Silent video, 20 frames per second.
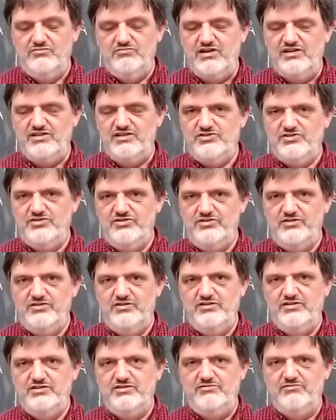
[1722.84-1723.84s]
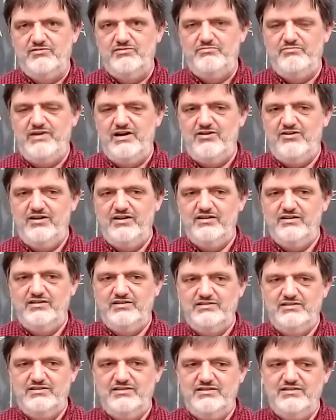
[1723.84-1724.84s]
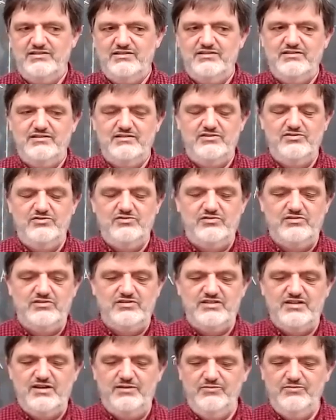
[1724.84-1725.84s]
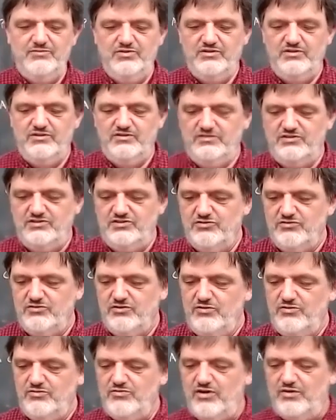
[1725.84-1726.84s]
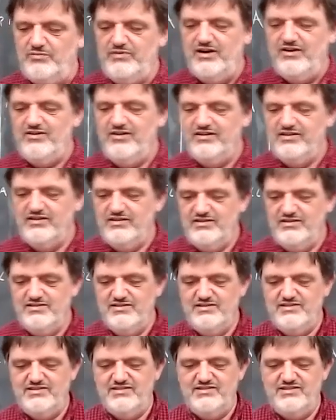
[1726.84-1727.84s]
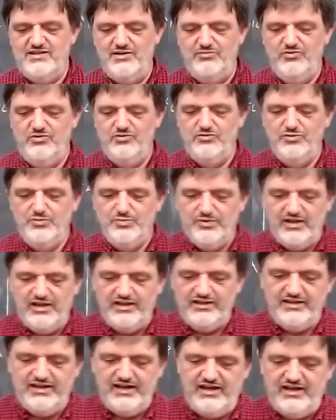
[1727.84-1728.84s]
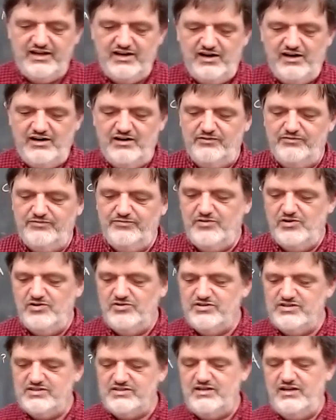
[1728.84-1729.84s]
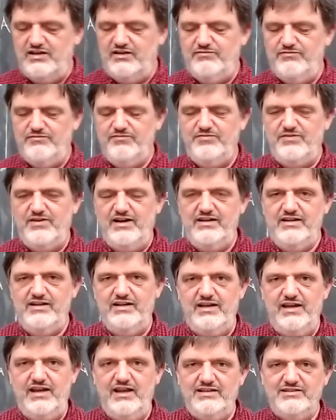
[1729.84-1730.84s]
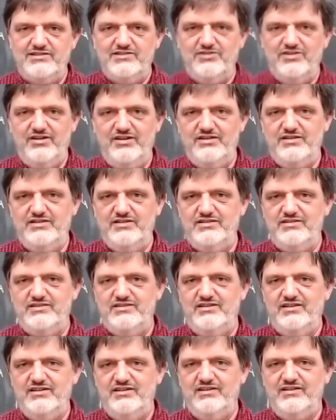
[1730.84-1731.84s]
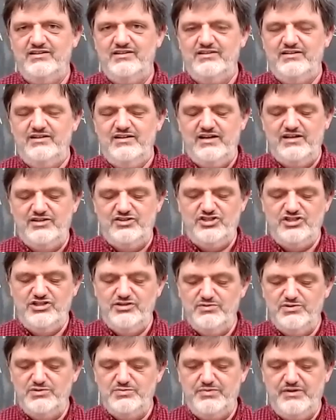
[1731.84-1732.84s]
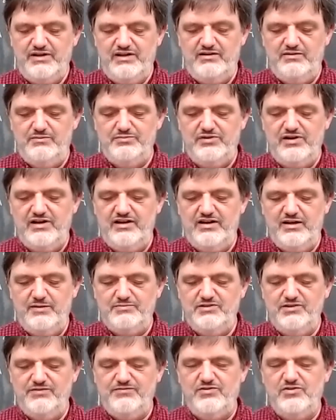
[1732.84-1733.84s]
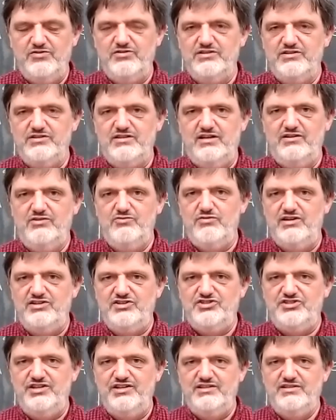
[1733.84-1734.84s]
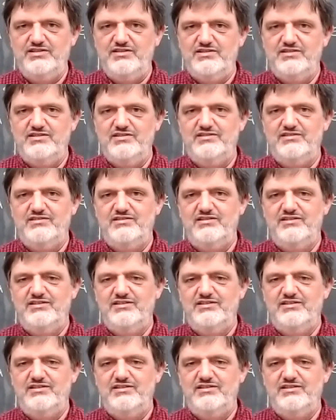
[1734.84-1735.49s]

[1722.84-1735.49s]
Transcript: Westerners or Americans or some Euro Americans, some group like that are focused on finding answers. And she was brought, brought up to focus on questions.